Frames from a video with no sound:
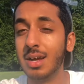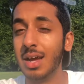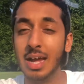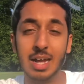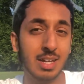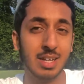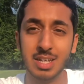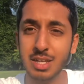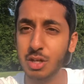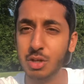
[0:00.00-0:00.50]

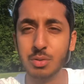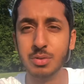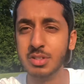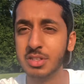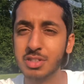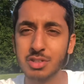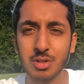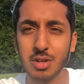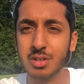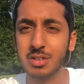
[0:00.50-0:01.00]
Aikido
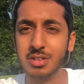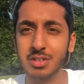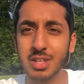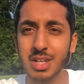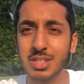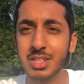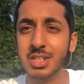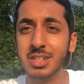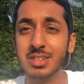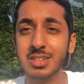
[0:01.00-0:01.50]
instructor.
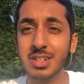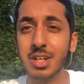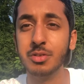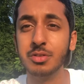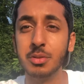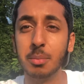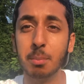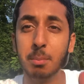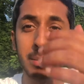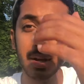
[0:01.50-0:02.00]
That shit
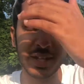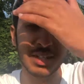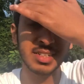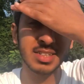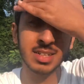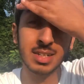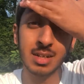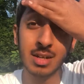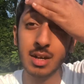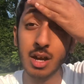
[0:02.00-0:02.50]
sounds
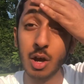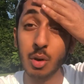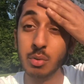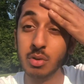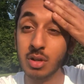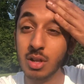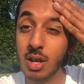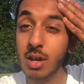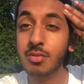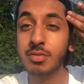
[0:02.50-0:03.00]
amazing. I
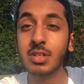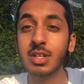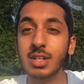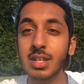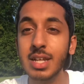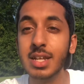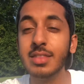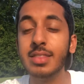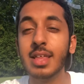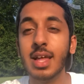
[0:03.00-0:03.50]
would love to
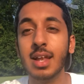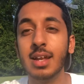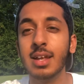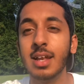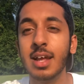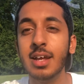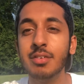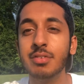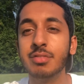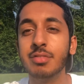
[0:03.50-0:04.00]
lead that
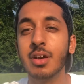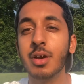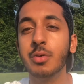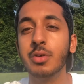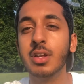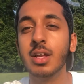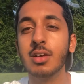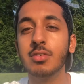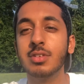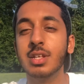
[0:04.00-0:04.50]
life. I
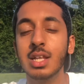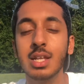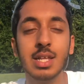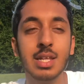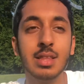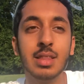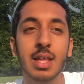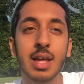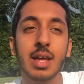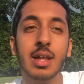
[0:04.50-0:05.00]
would love to
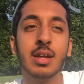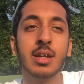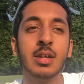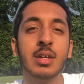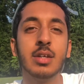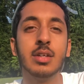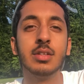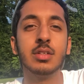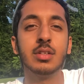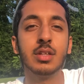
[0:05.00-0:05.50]
lead that
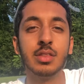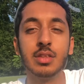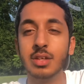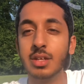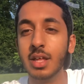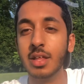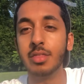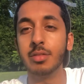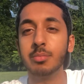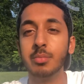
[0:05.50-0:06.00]
to the
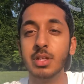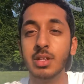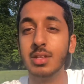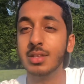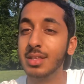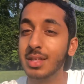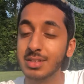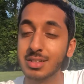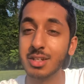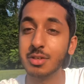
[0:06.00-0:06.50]
death of me.
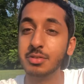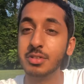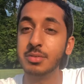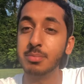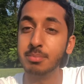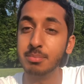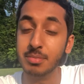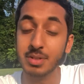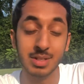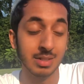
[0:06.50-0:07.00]
That sounds
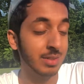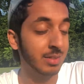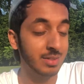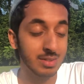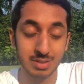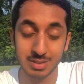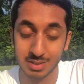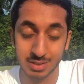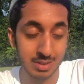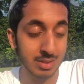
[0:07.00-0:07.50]

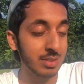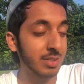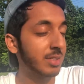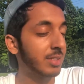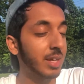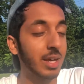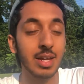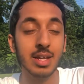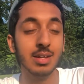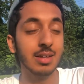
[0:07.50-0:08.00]

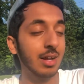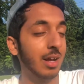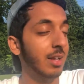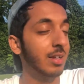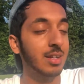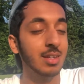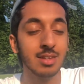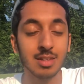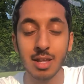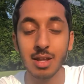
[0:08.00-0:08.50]
insane. I
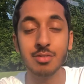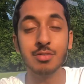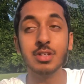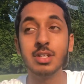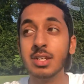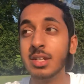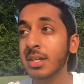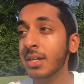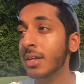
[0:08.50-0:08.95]
love it.